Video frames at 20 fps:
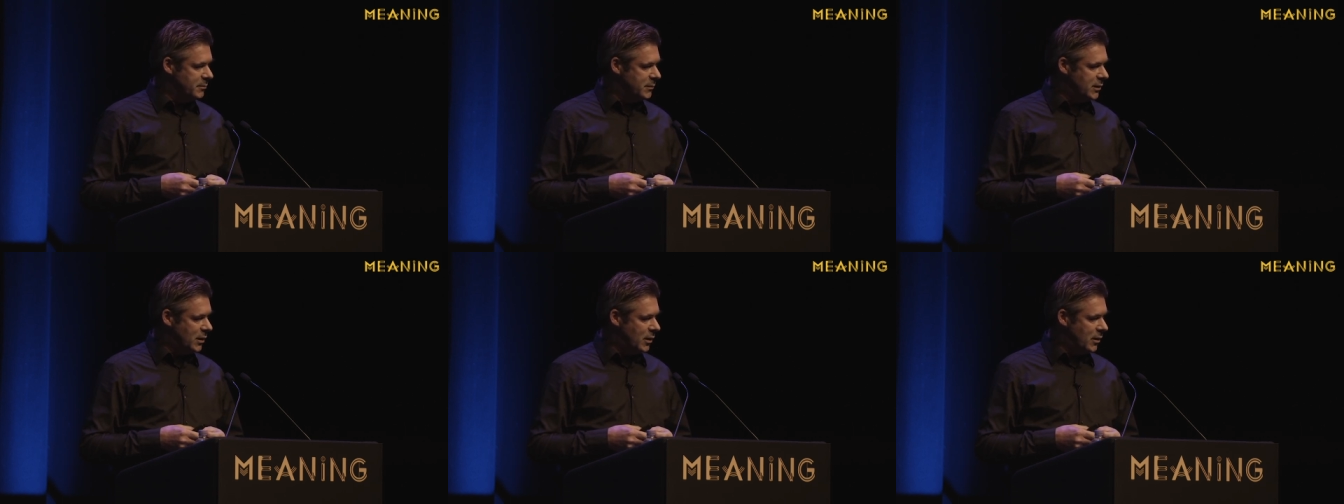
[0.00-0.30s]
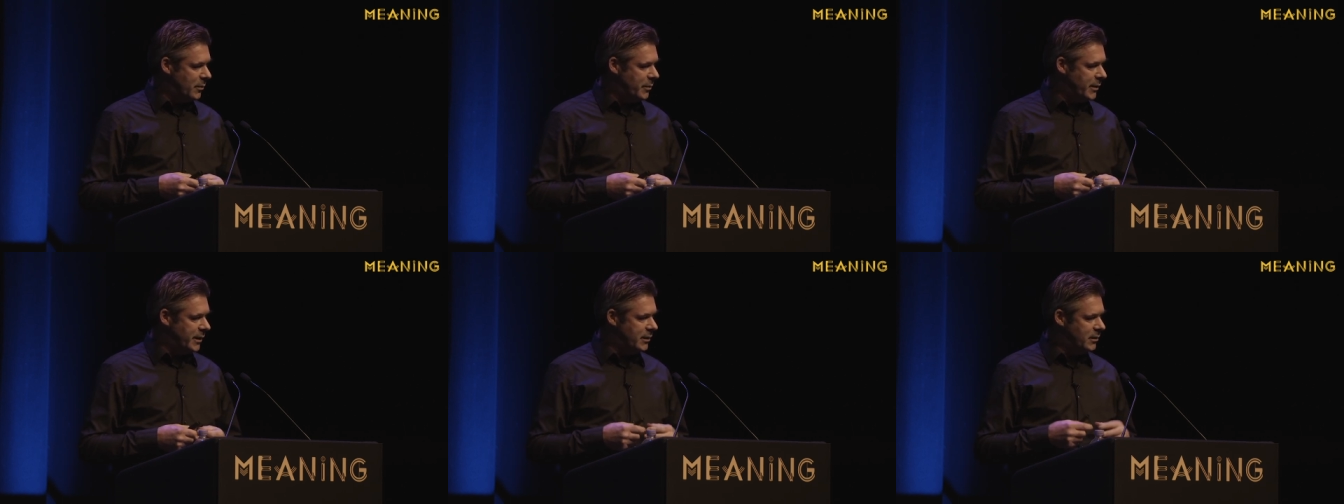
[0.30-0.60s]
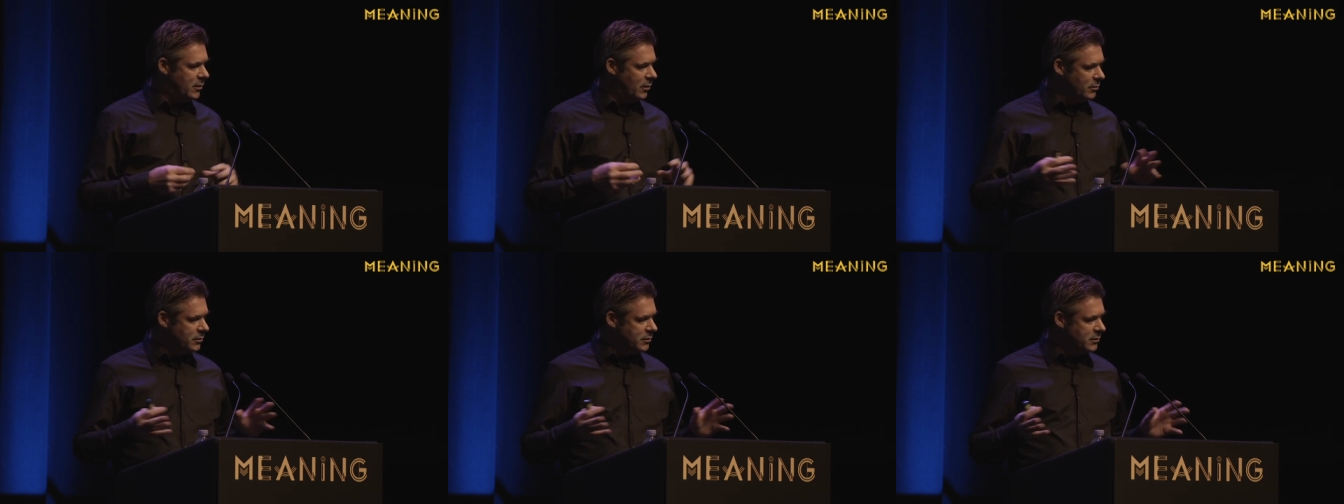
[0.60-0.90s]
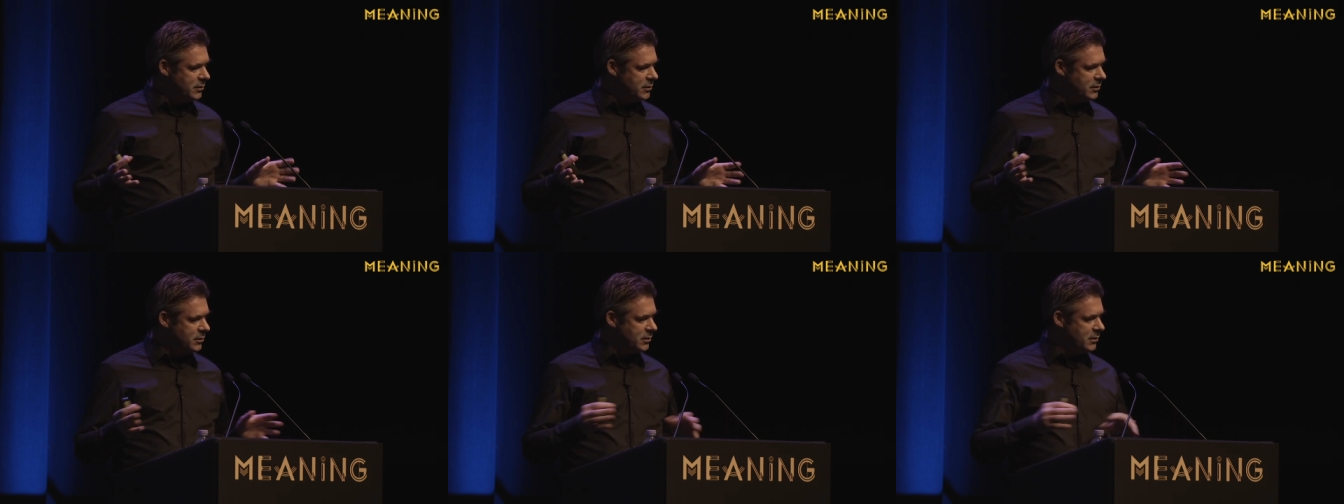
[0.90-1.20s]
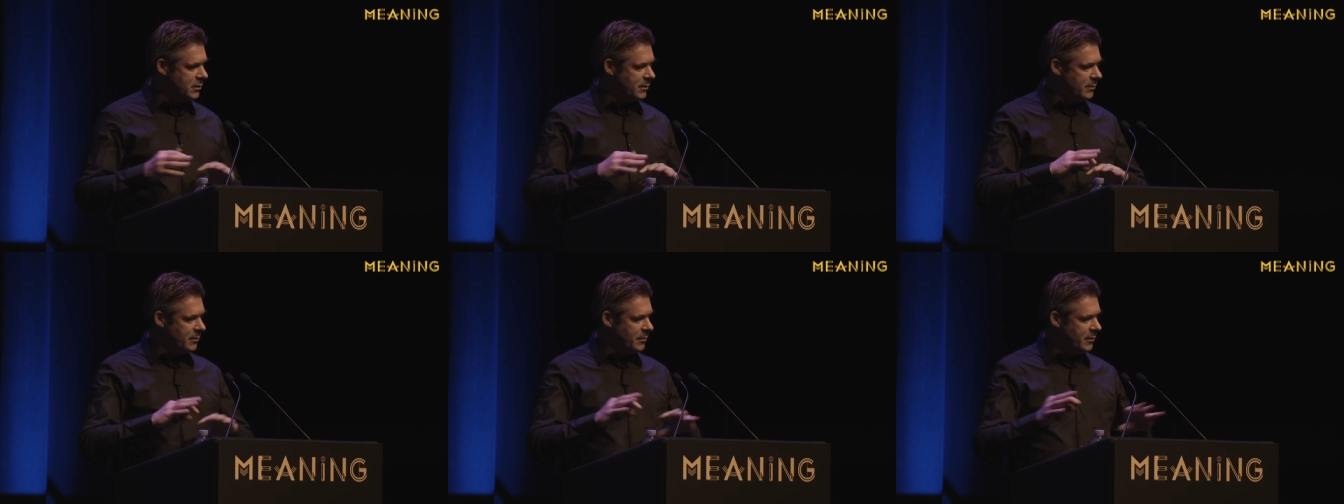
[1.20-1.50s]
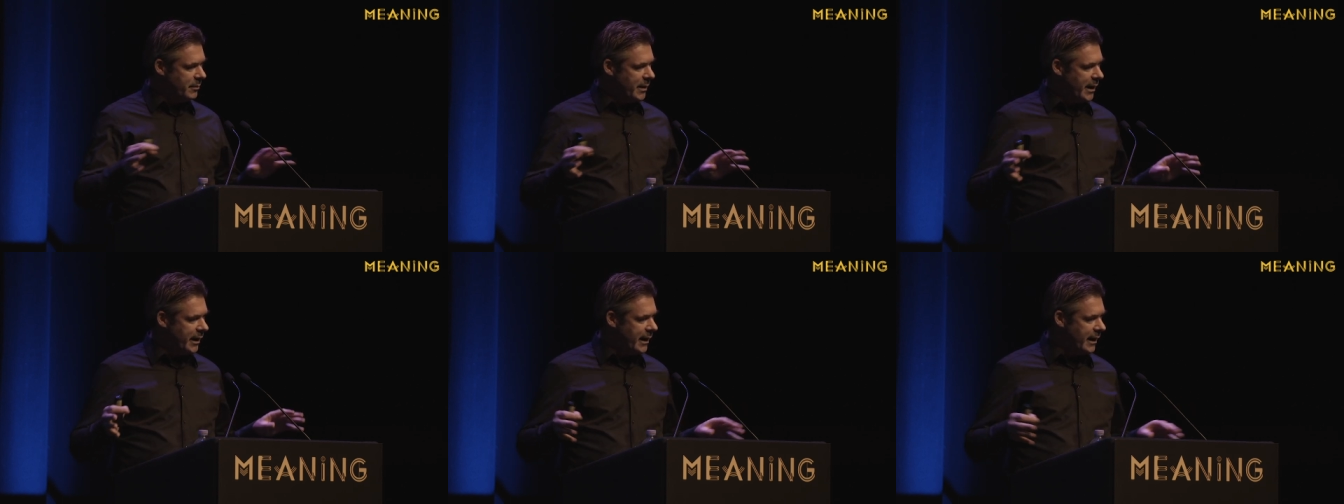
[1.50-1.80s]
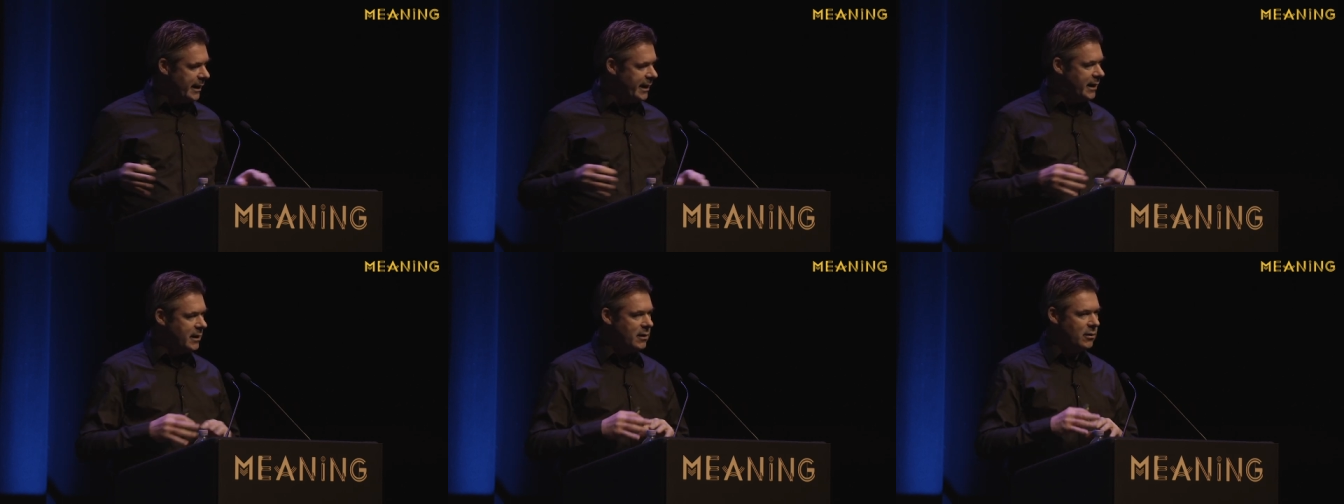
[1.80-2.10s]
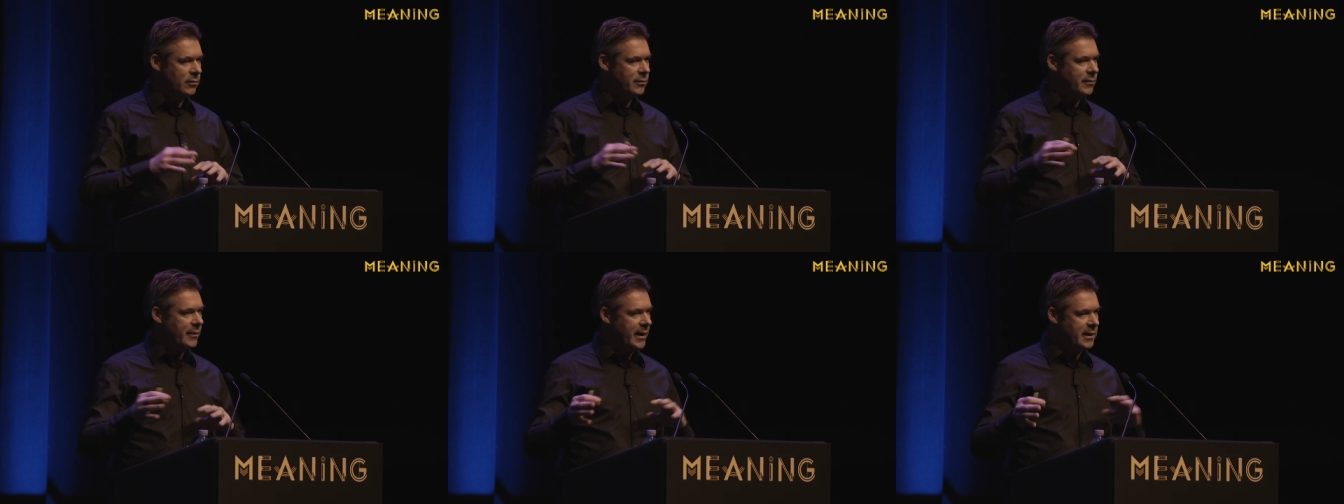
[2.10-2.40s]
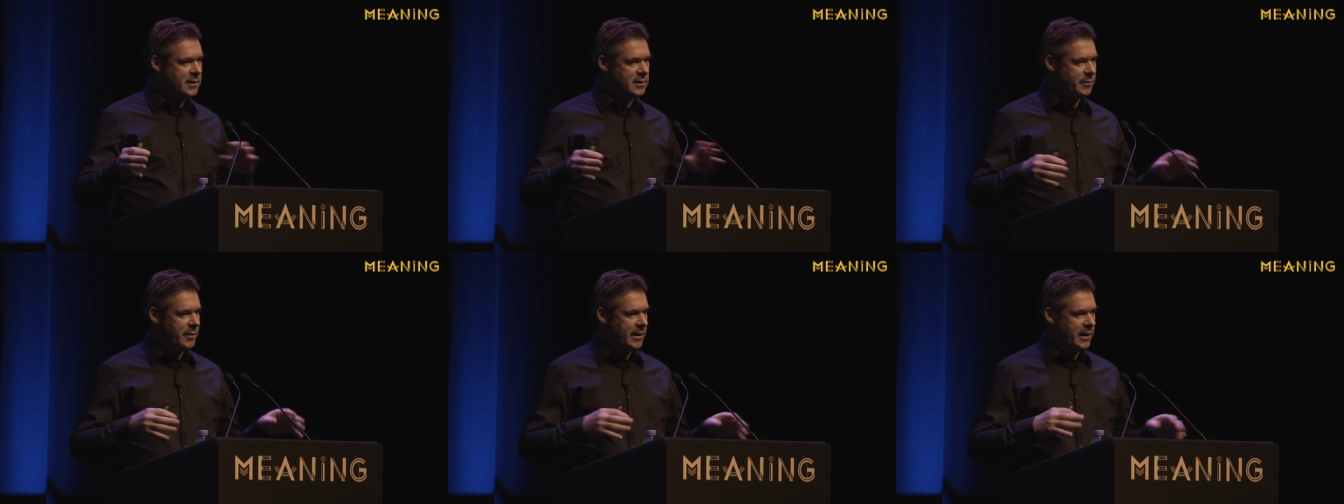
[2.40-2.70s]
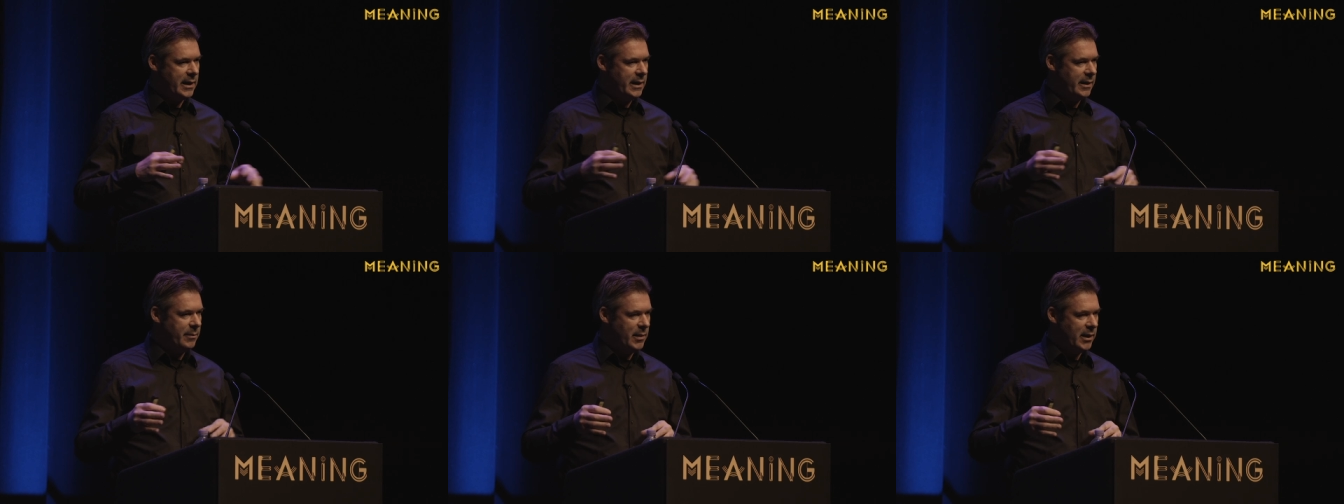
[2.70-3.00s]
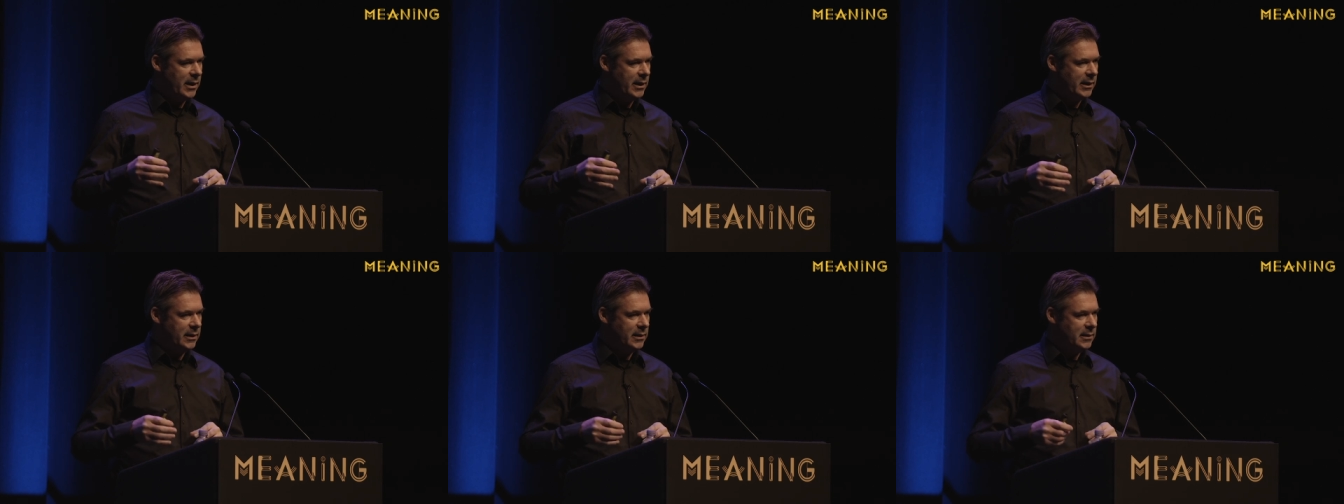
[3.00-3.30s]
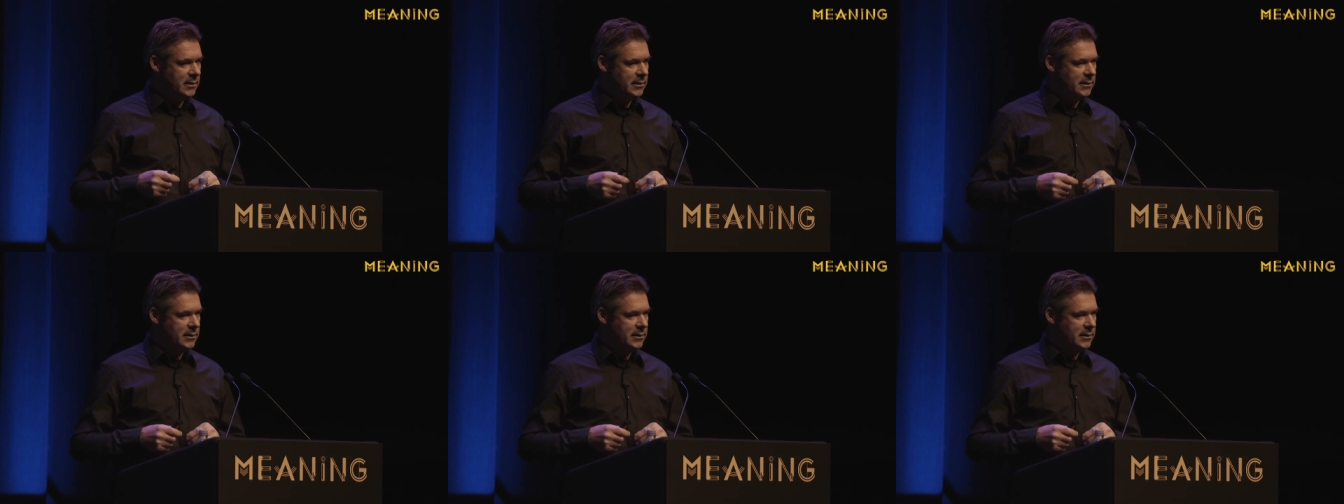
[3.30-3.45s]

So we don't make any contracts with anybody.